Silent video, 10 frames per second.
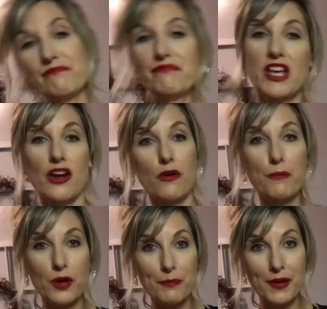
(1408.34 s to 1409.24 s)
you know,
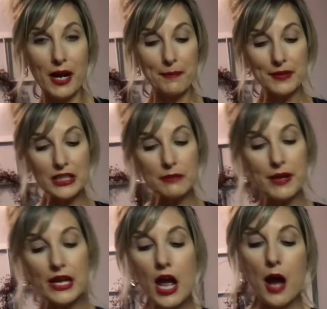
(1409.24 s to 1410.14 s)
primp it up a little
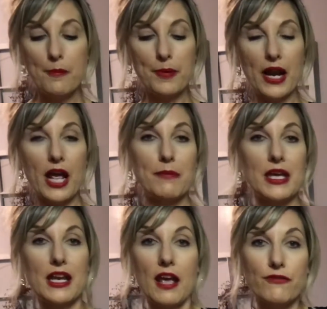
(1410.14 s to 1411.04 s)
bit. But I
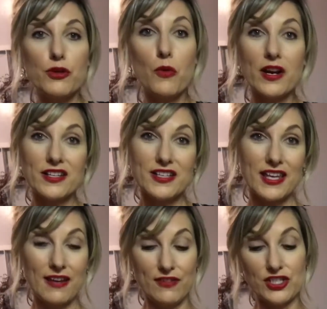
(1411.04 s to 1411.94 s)
mean, if you want to
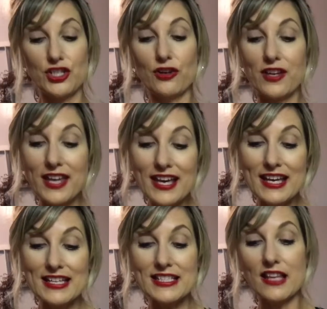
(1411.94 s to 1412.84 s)
give it to your
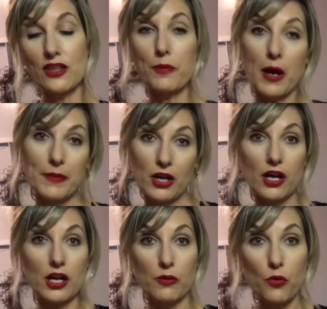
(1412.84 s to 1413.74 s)
kids, they're probably
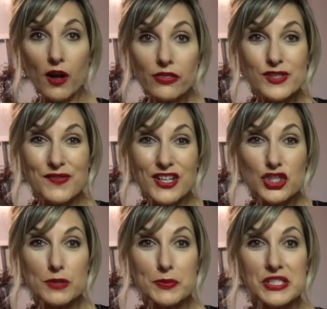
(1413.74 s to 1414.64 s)
not going to want those
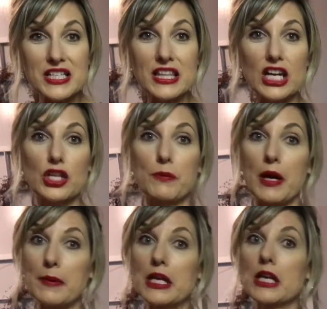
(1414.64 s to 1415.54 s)
vegetables in there. They're
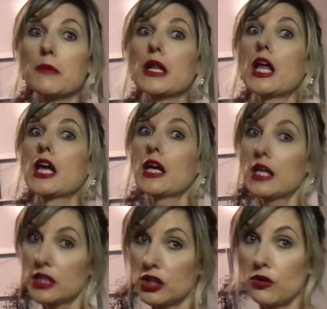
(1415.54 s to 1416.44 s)
probably going to be like,
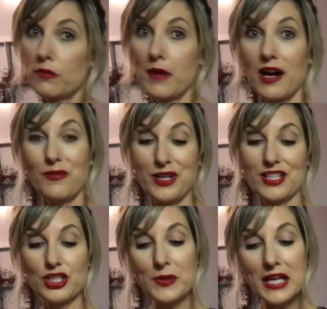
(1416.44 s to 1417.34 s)
yo, Ma, what are
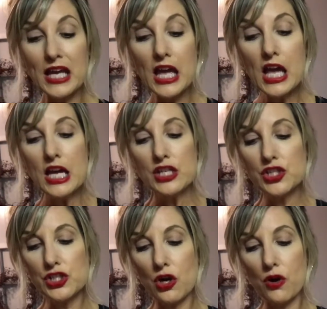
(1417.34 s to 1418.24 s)
you doing?
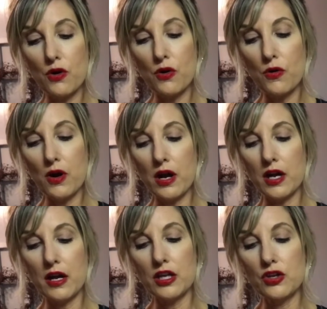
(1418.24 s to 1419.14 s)
So
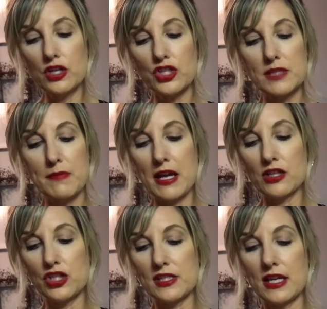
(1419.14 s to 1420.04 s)
you could just make it
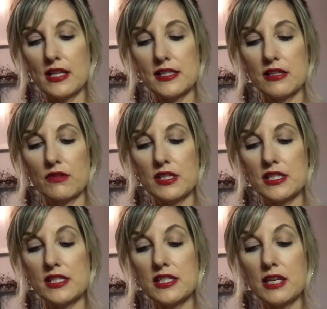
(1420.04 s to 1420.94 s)
just like this. Now, this
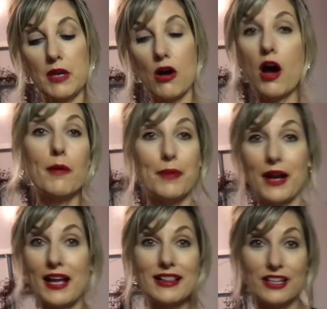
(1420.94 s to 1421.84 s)
is steaming hot, but
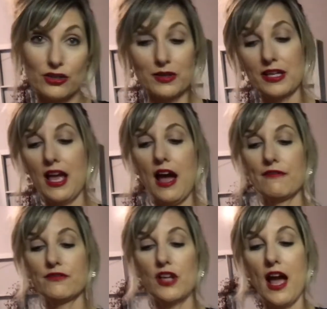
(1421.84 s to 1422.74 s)
I literally
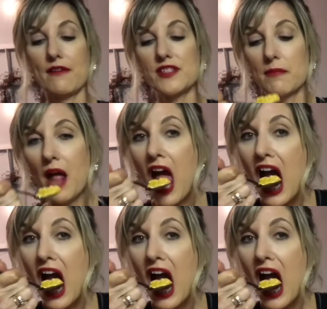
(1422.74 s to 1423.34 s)
have to have some.